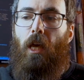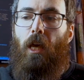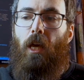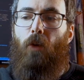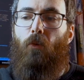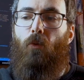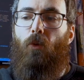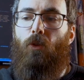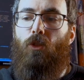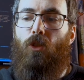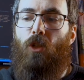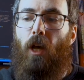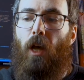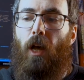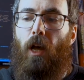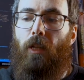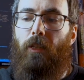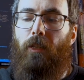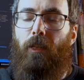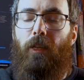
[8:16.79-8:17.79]
it was,
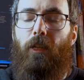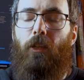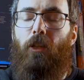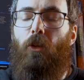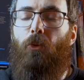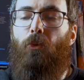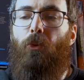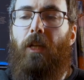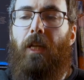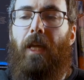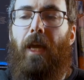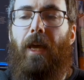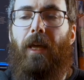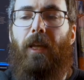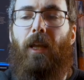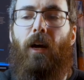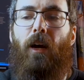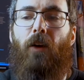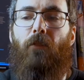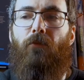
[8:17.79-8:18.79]
they really had
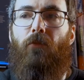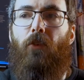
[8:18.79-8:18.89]
a